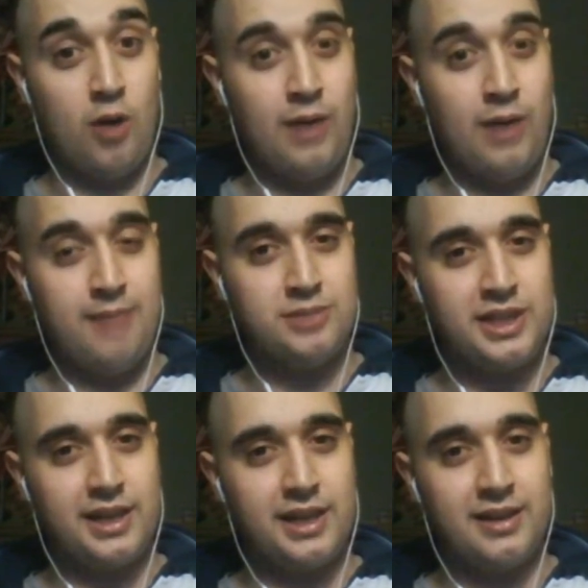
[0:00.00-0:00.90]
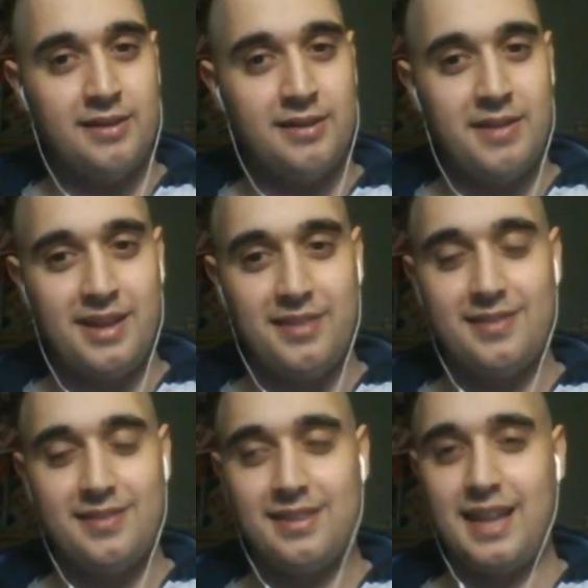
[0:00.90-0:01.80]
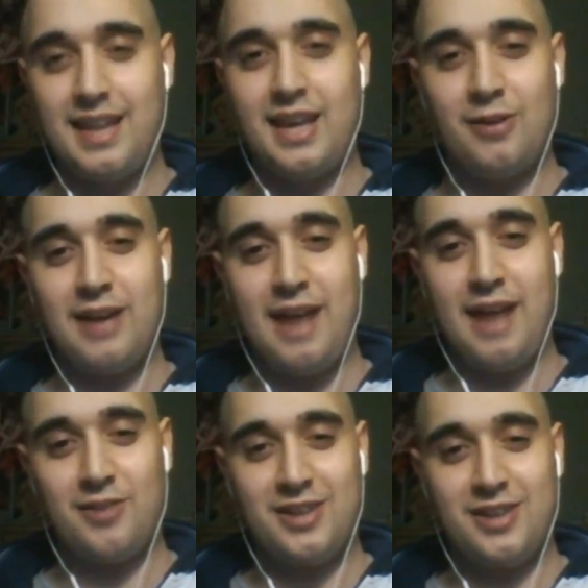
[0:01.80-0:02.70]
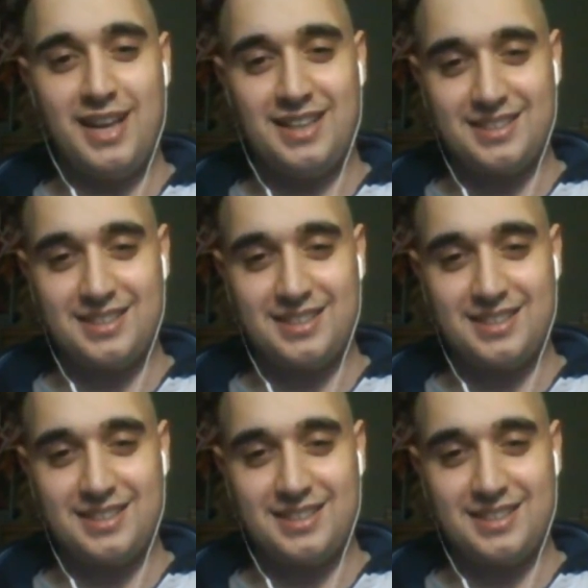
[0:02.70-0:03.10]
OMG. Thank you and have a good night.